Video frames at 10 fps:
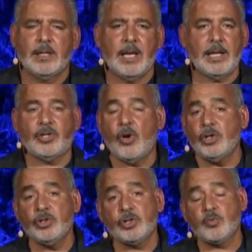Can I show
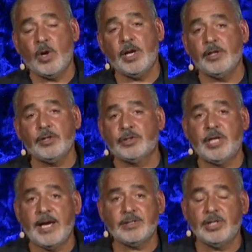you just one other
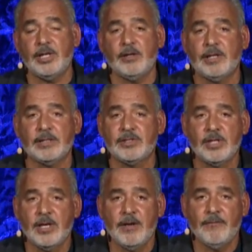text here that's
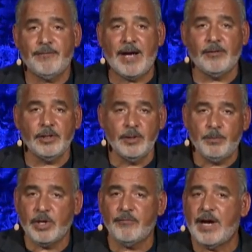found in the
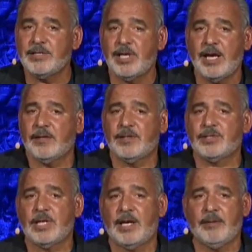book of Isaiah
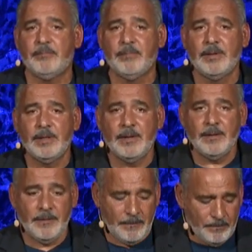this time?
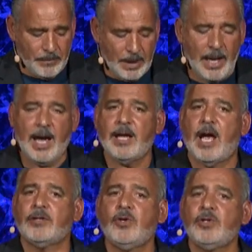I,
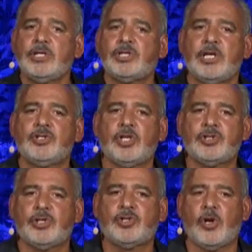I, I do these things
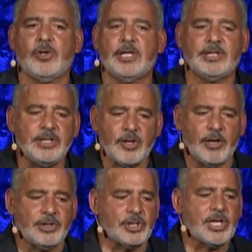just to show you that these
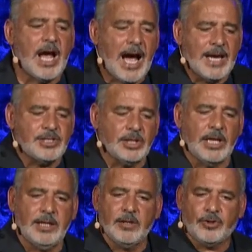aren't just
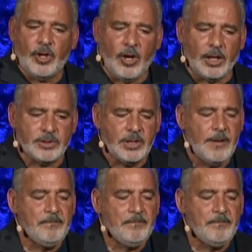isolated thoughts.